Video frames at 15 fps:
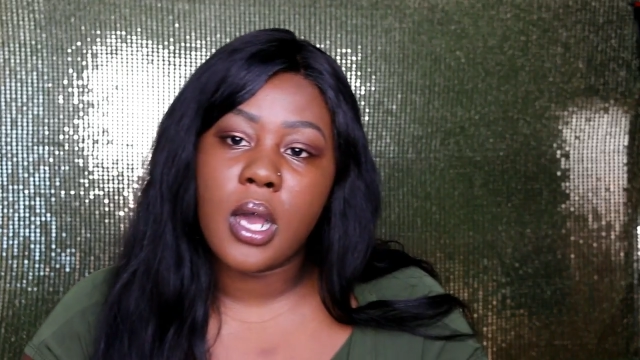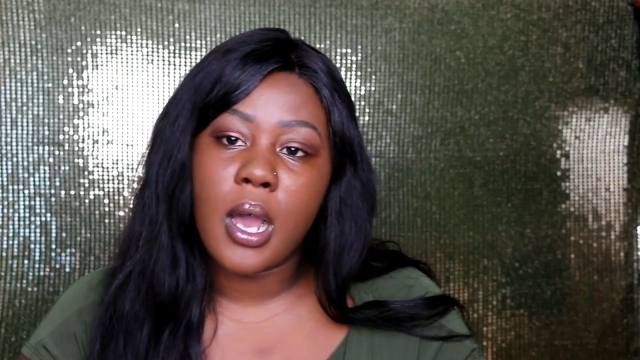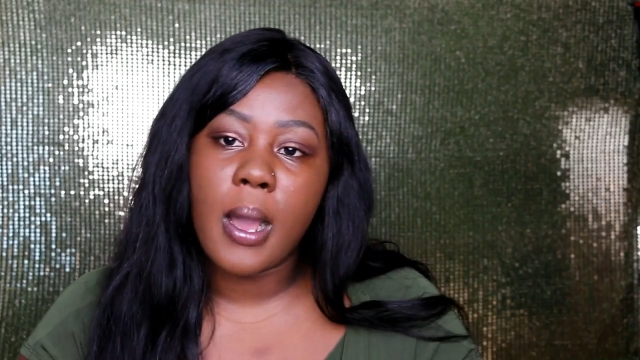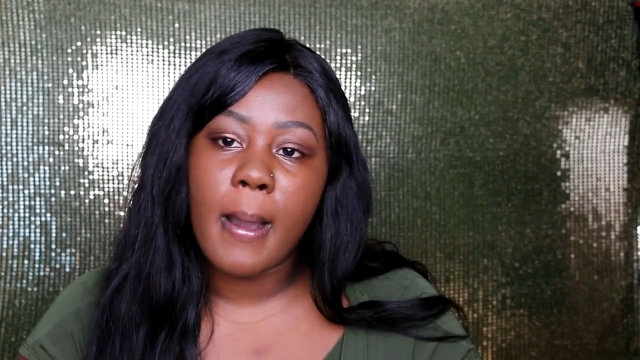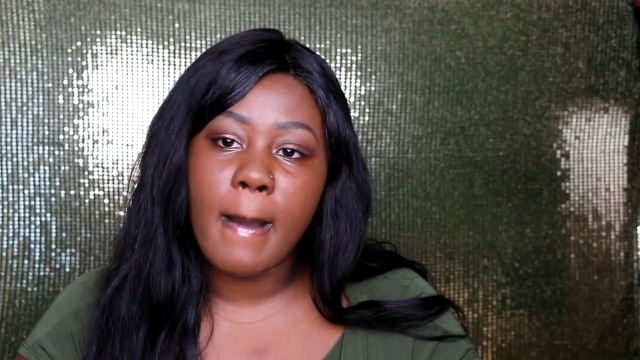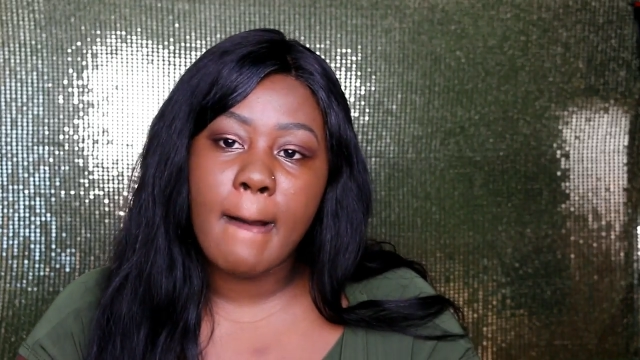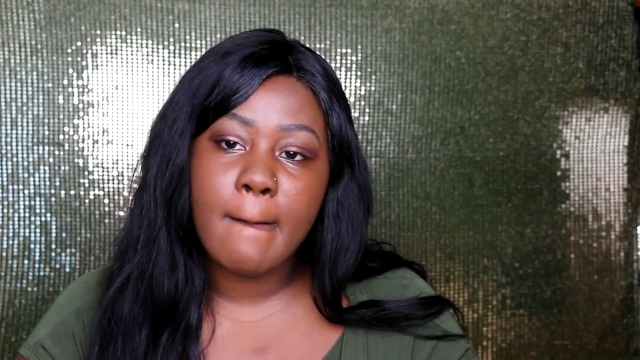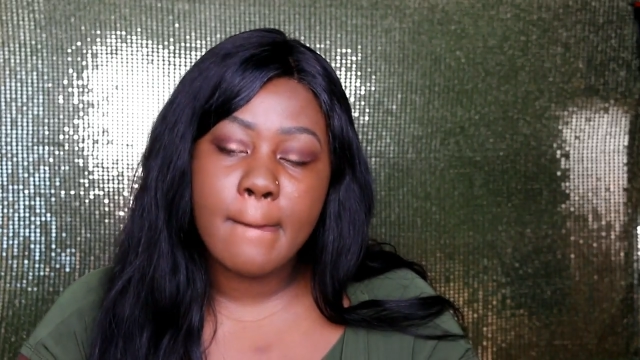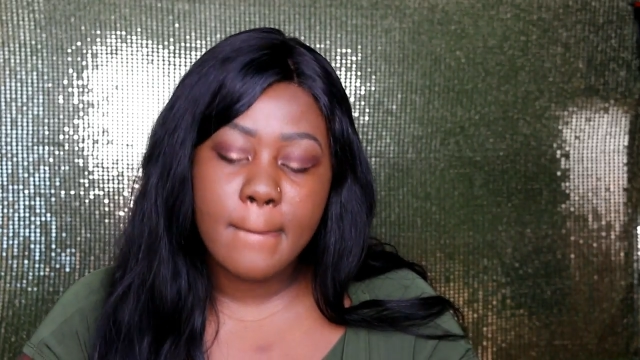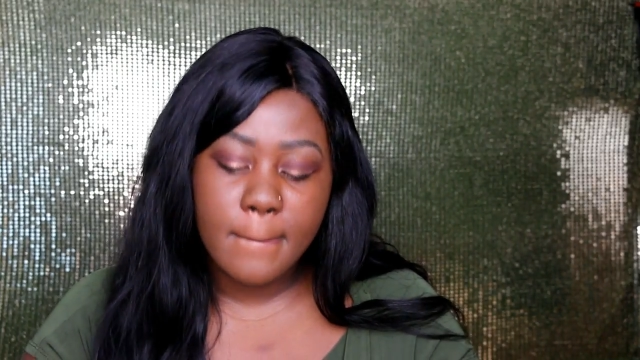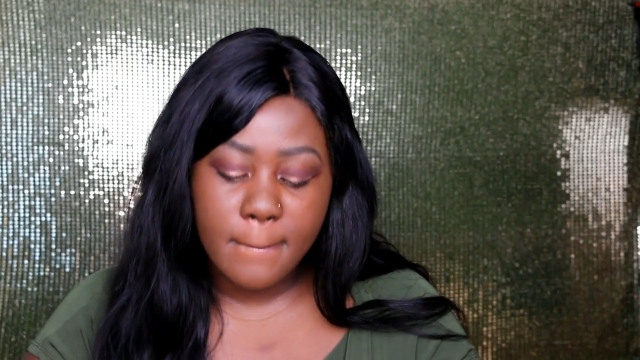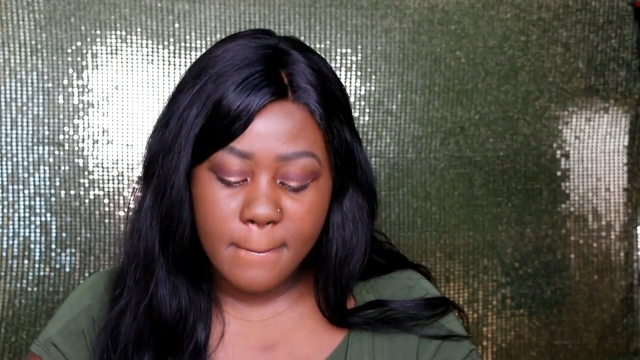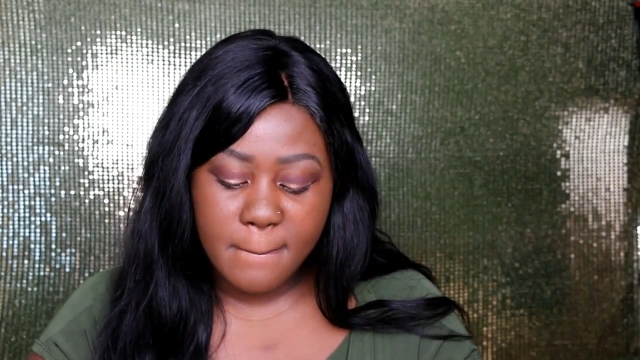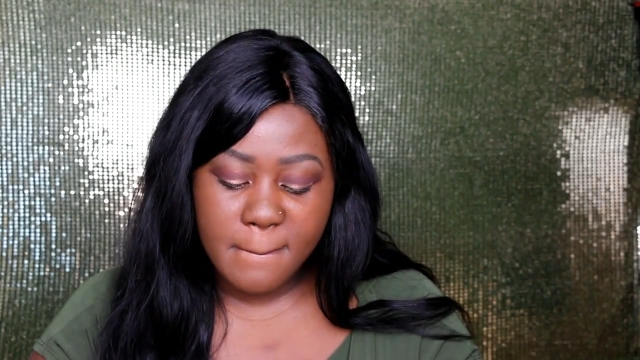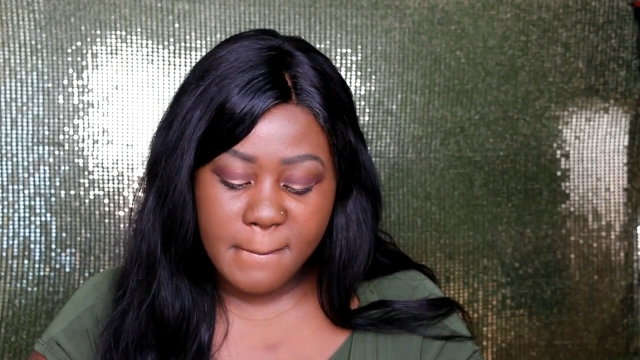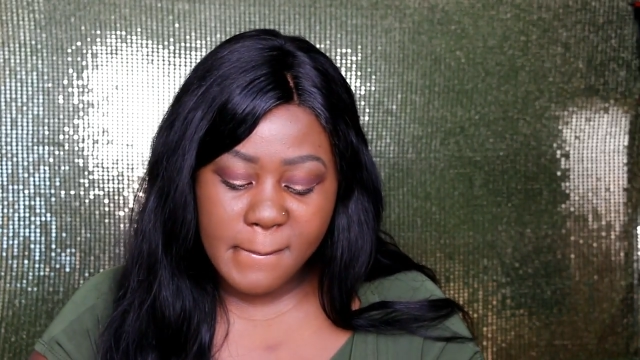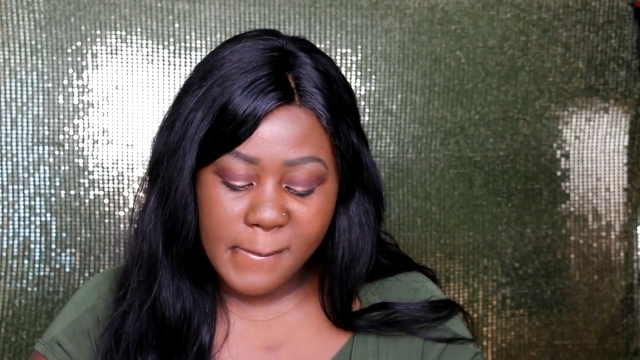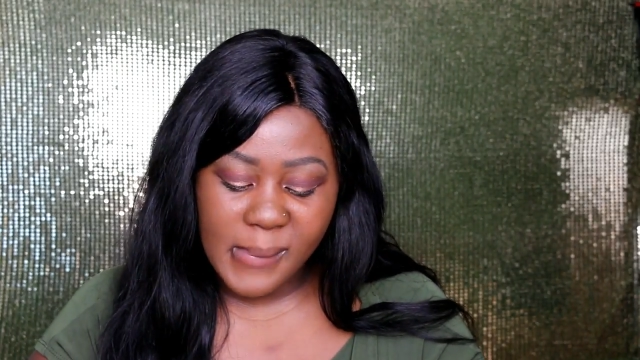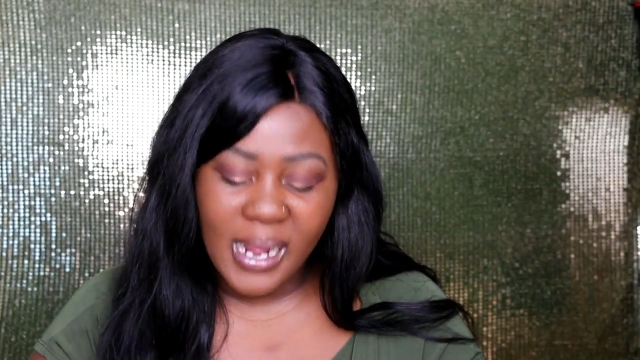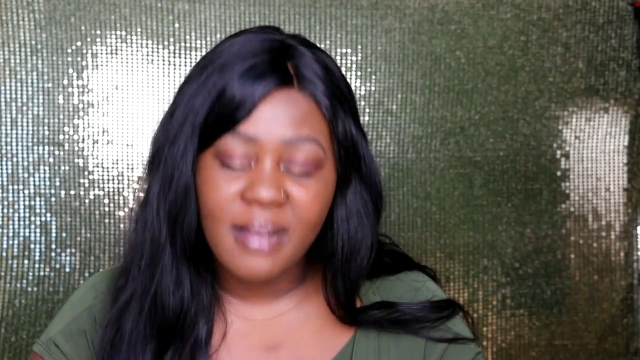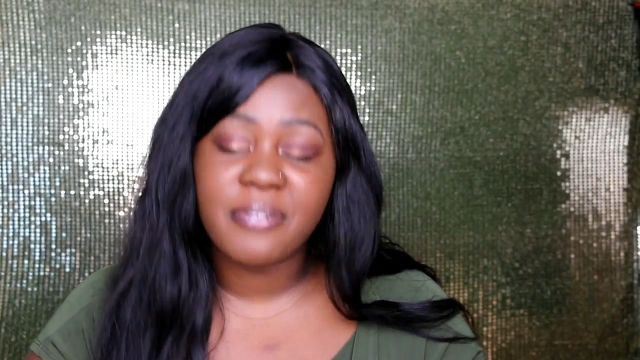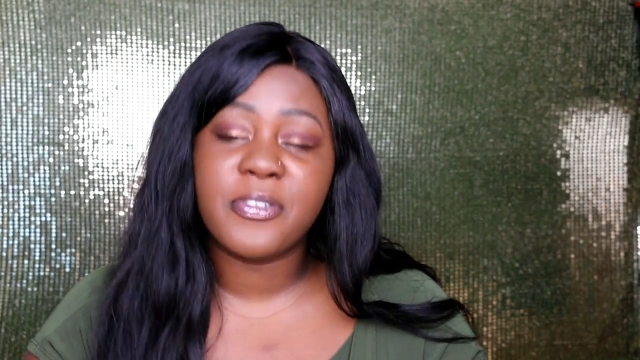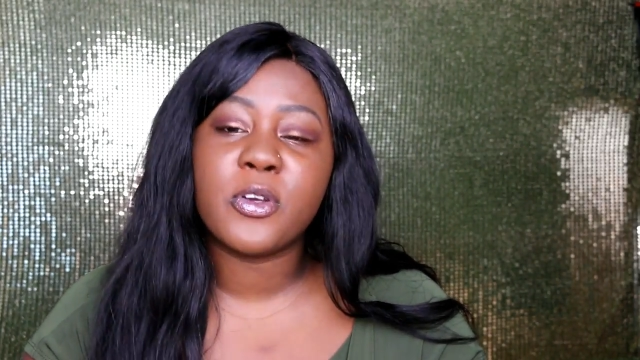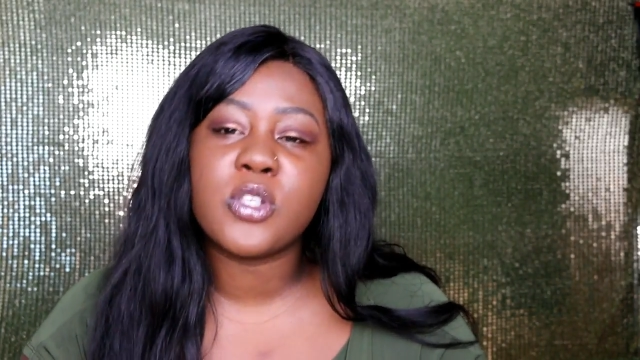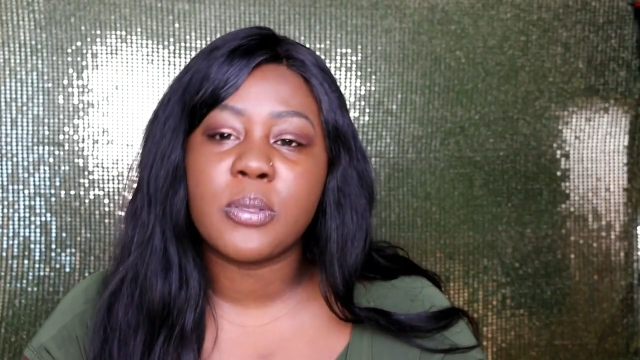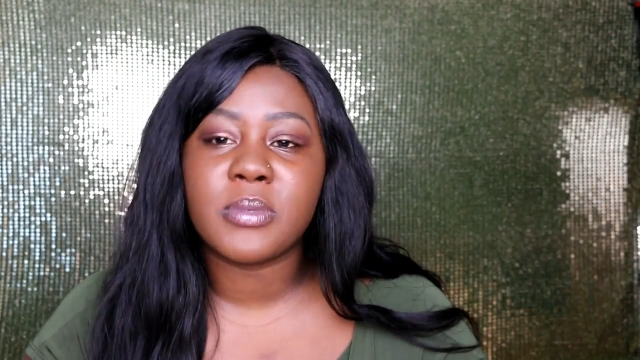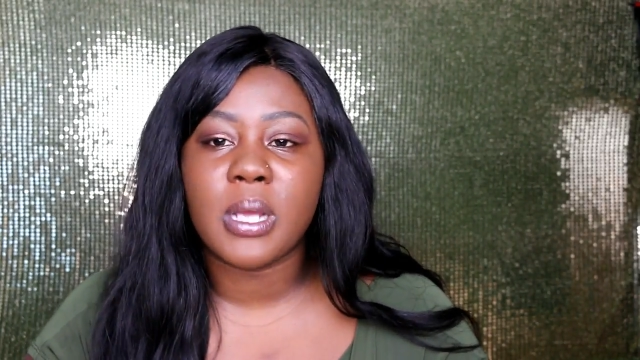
I feel some